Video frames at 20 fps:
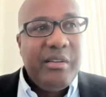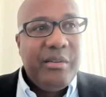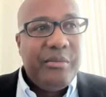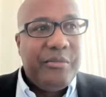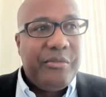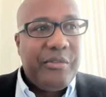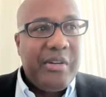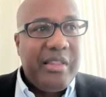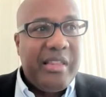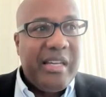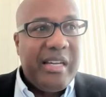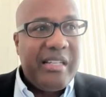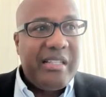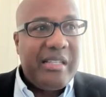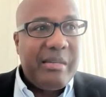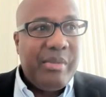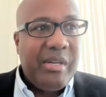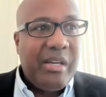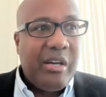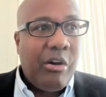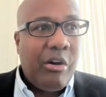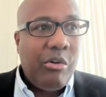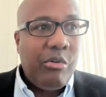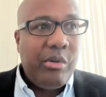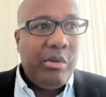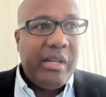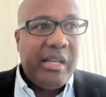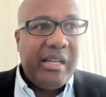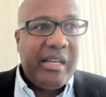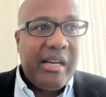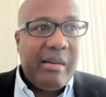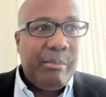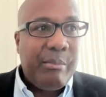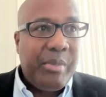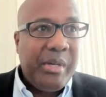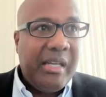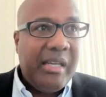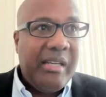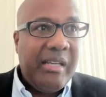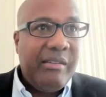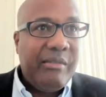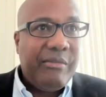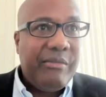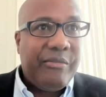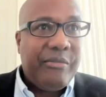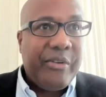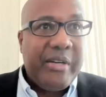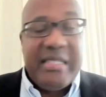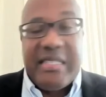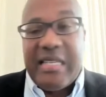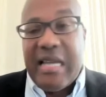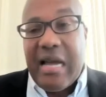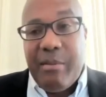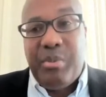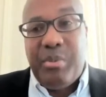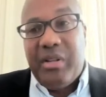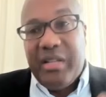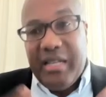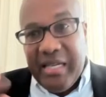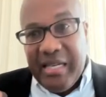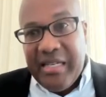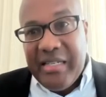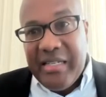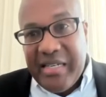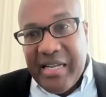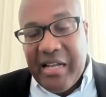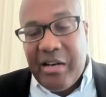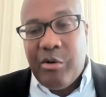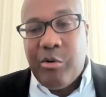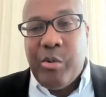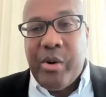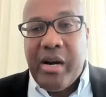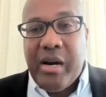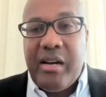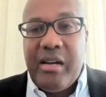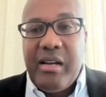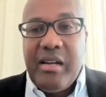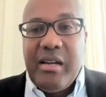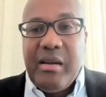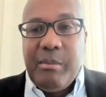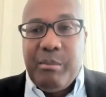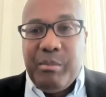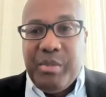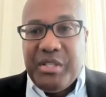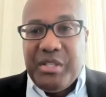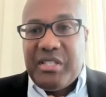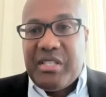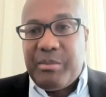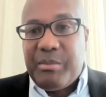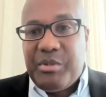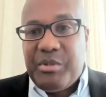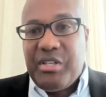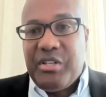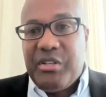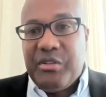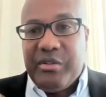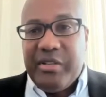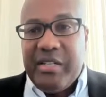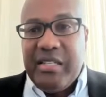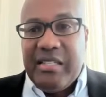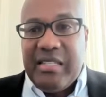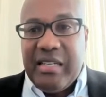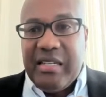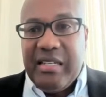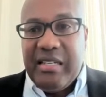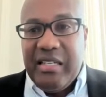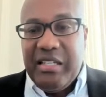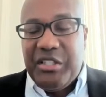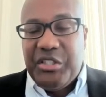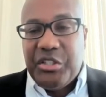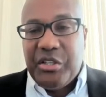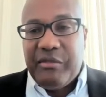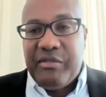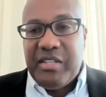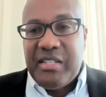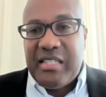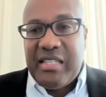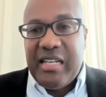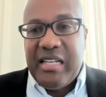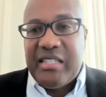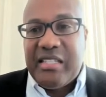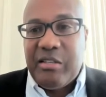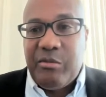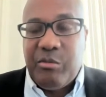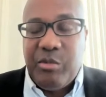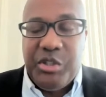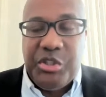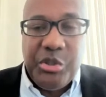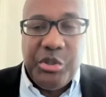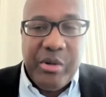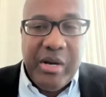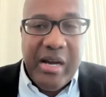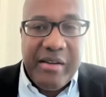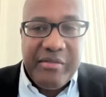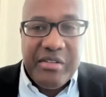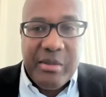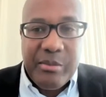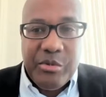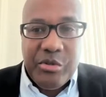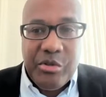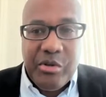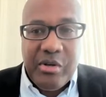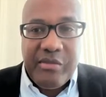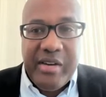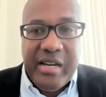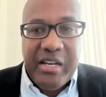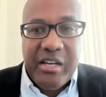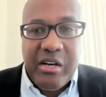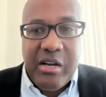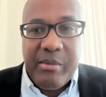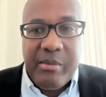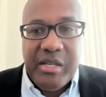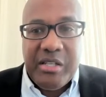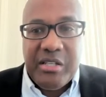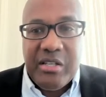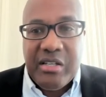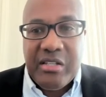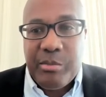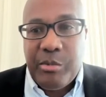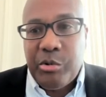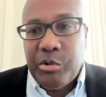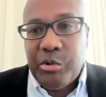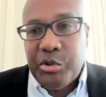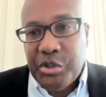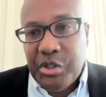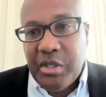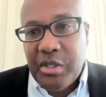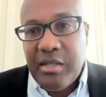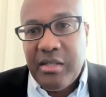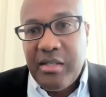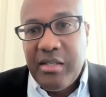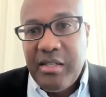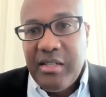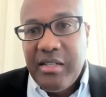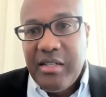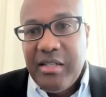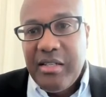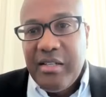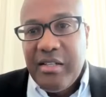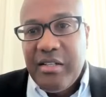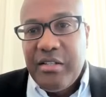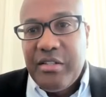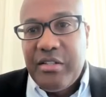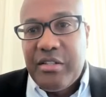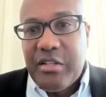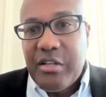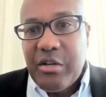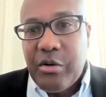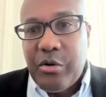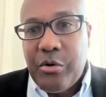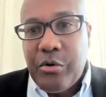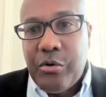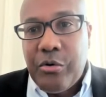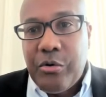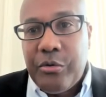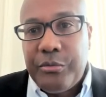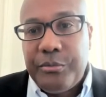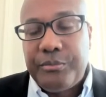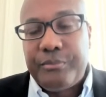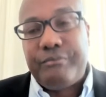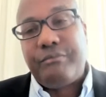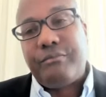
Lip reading: for there to be a holding company, for example, in Delaware, but subsidiaries in each of the states in which you have some sort of economic exposure. So